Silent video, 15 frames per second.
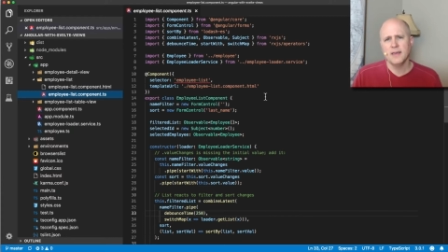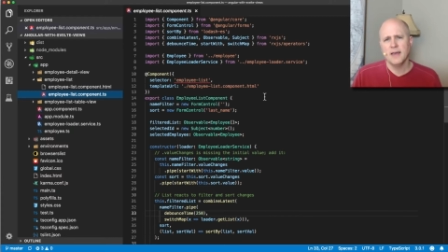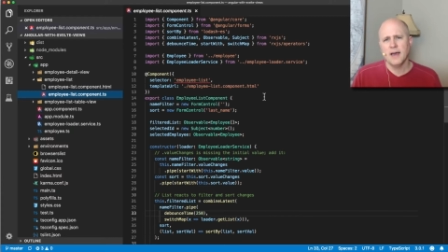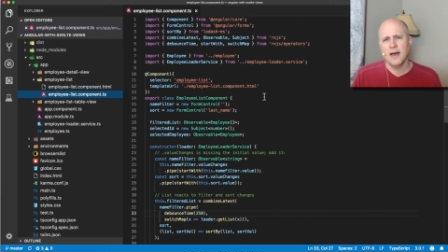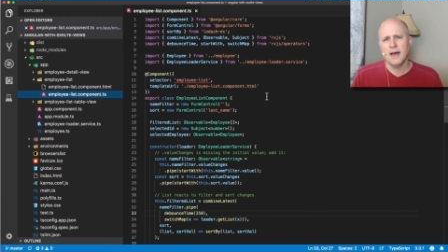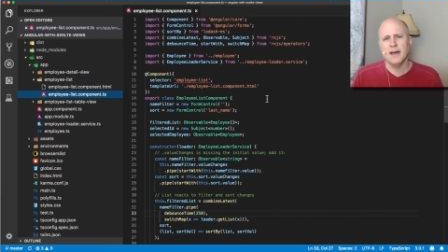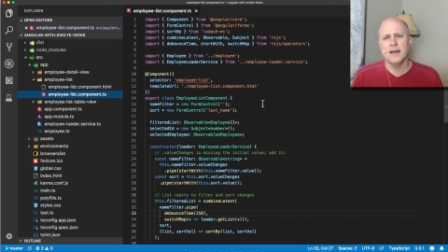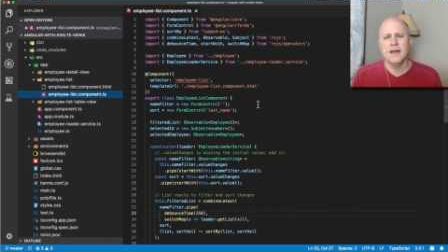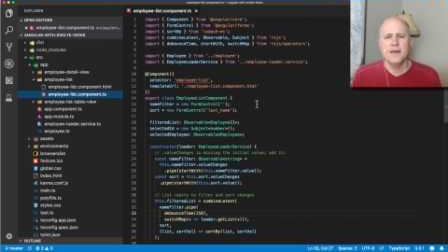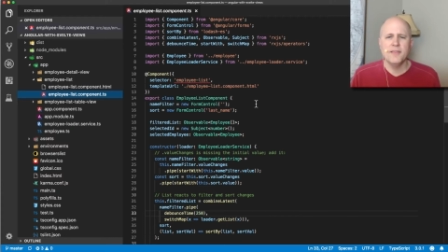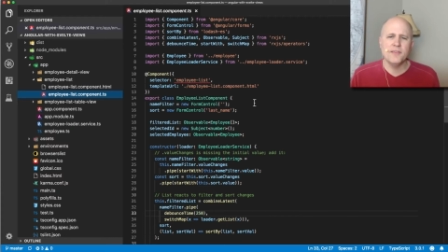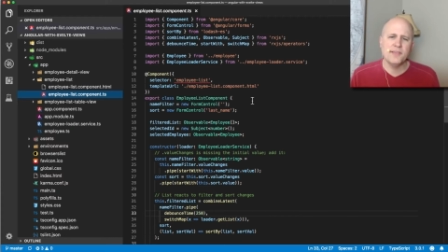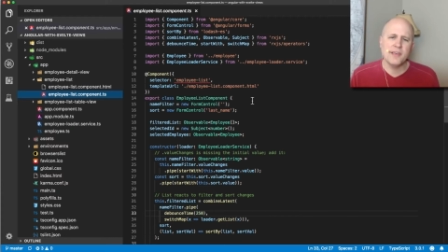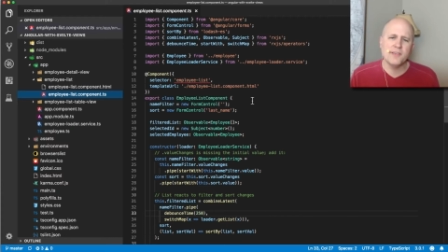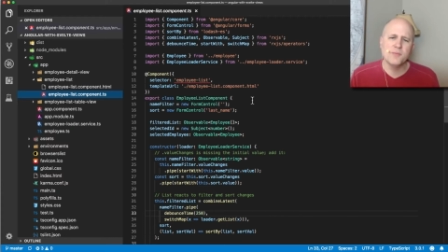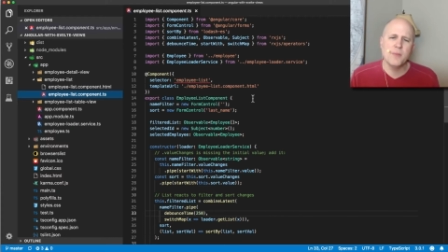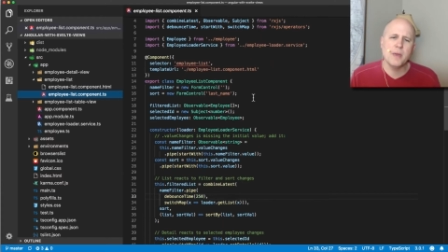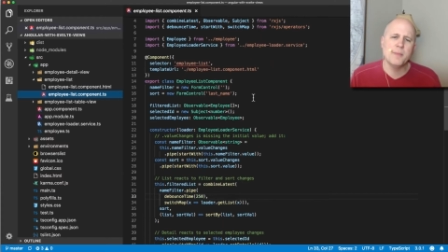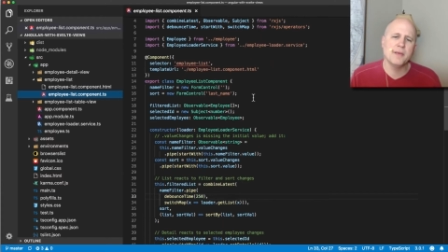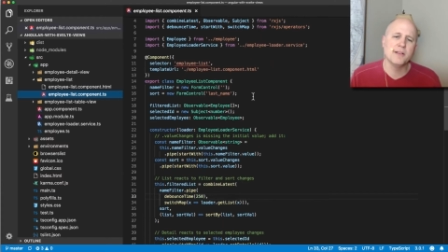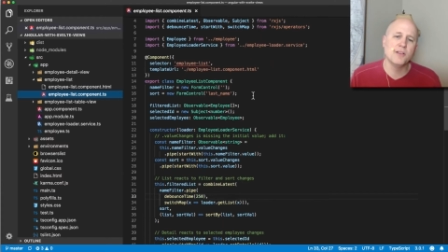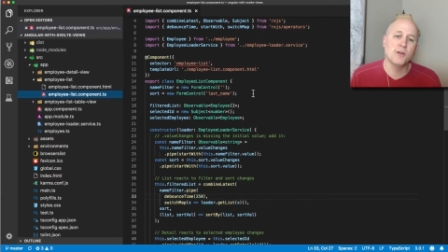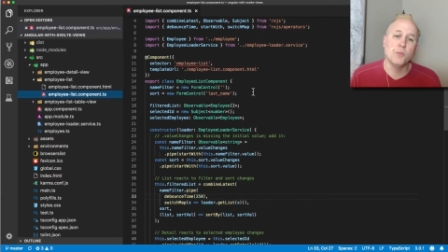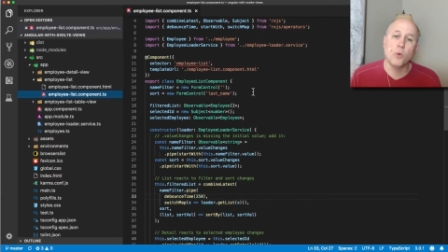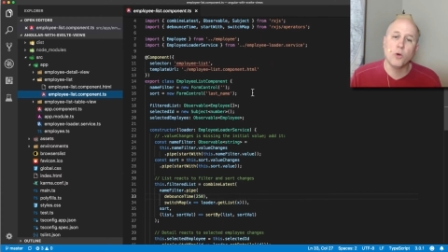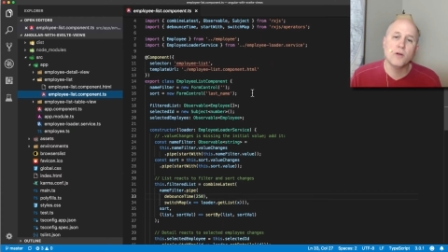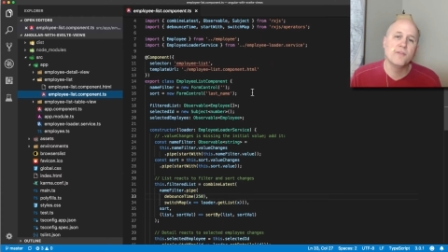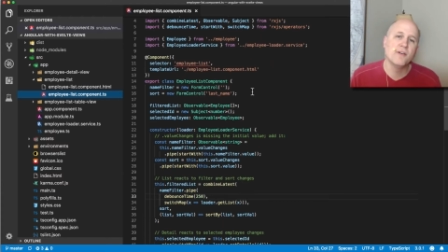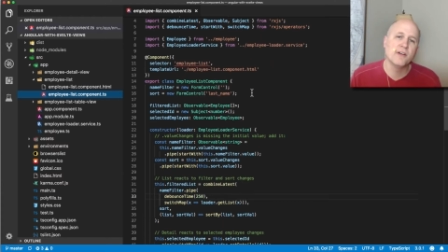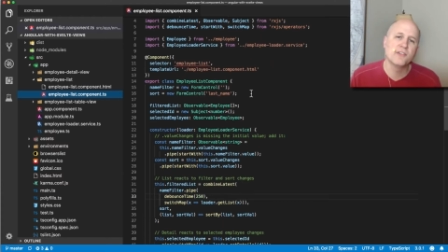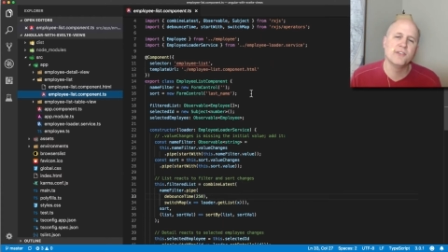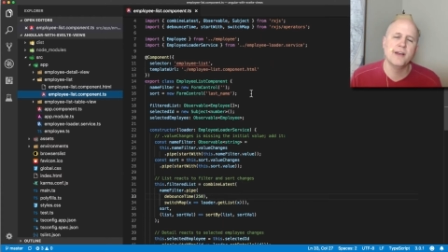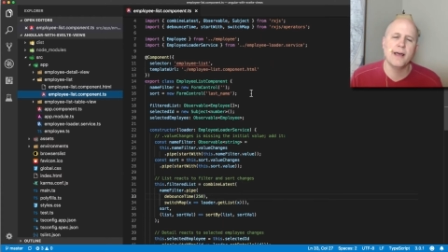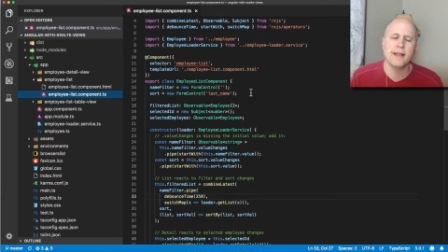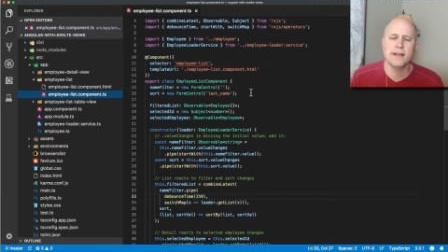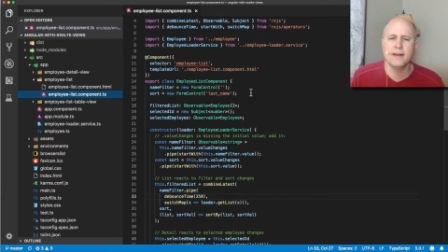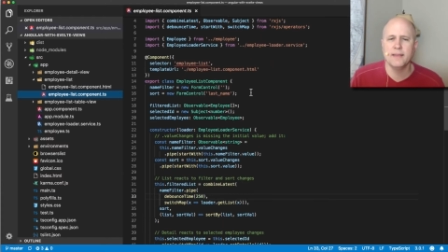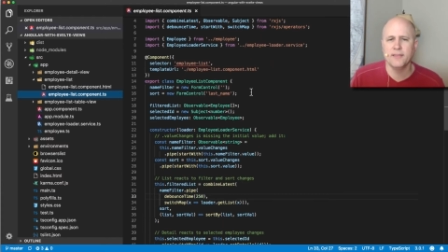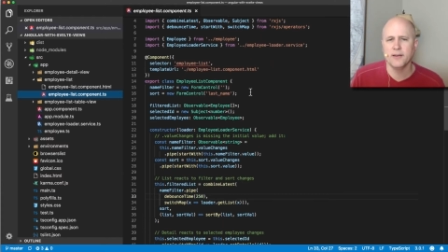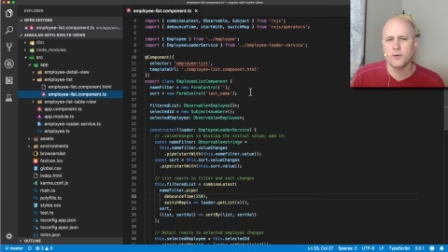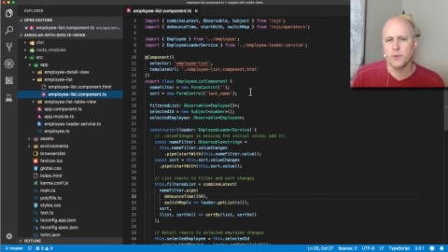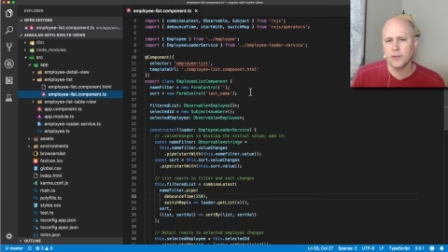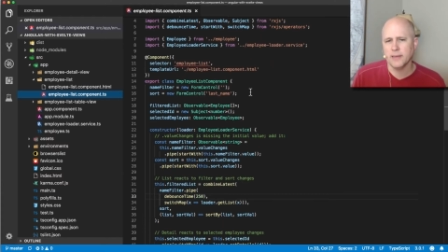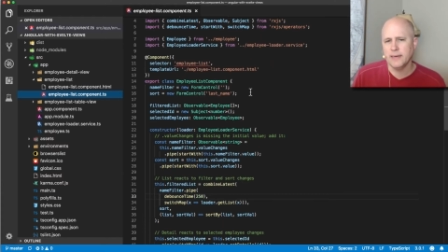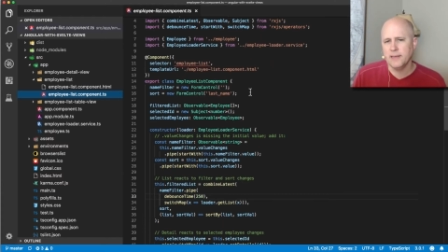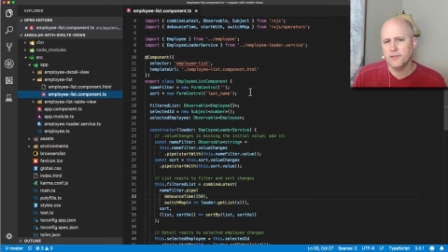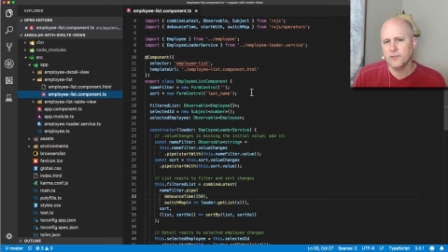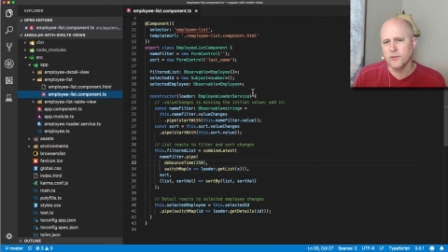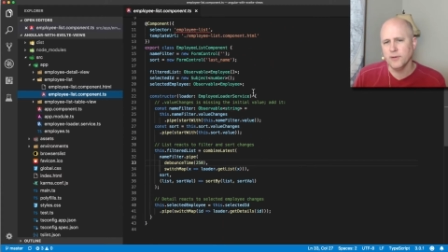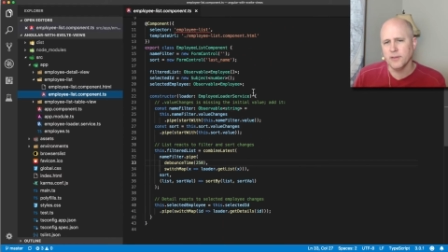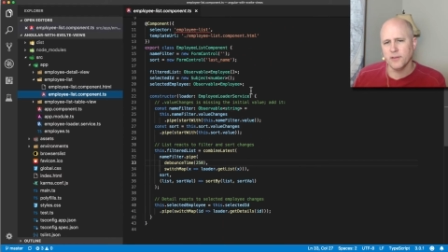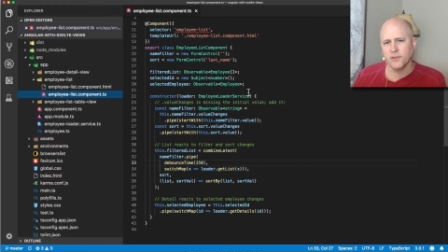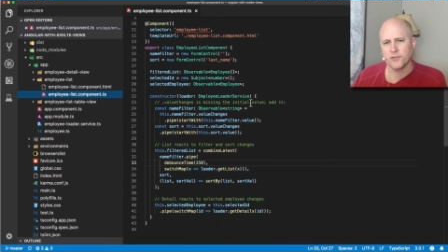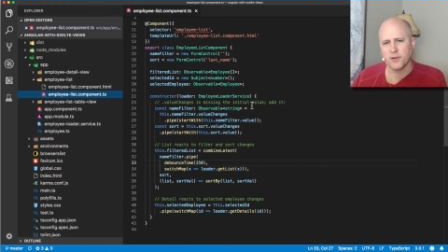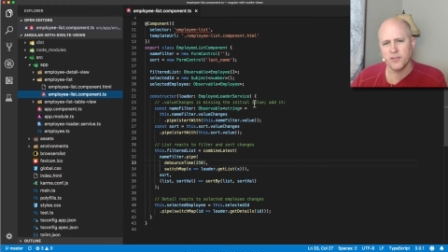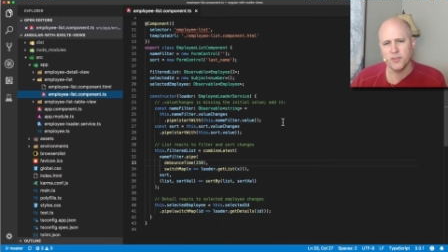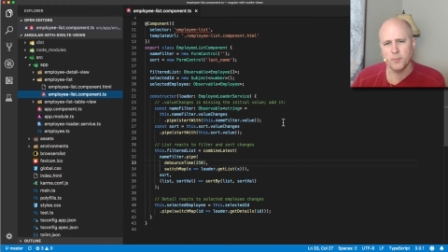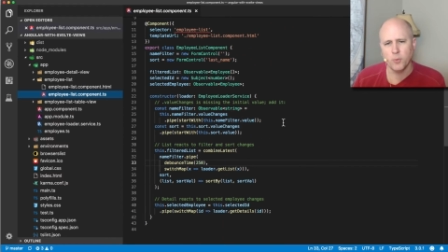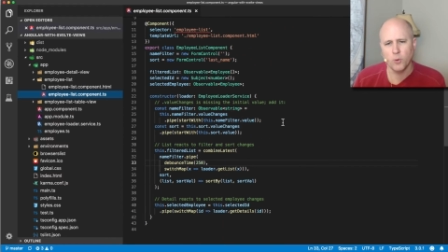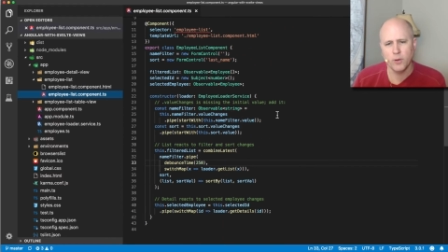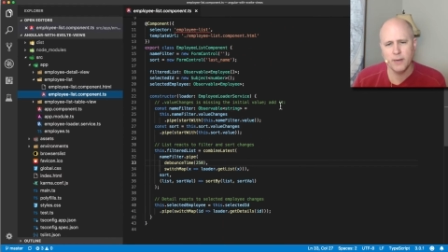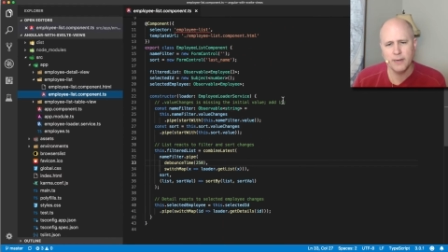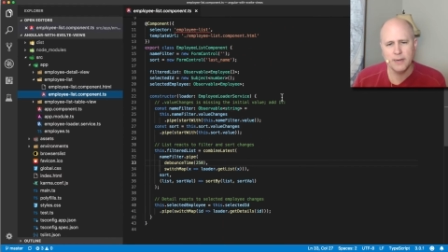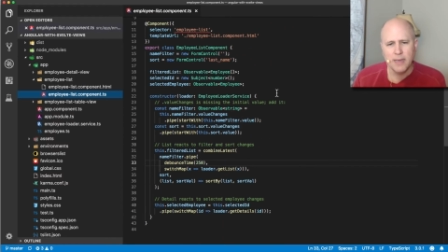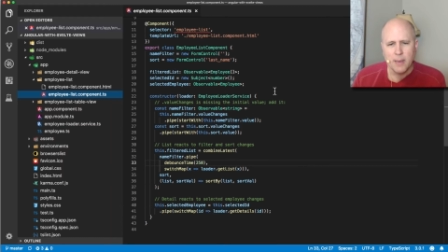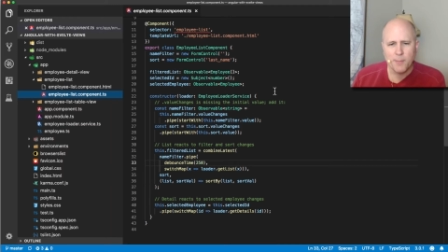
Uh, this has maybe a little more functionality than it really needs to to illustrate the point,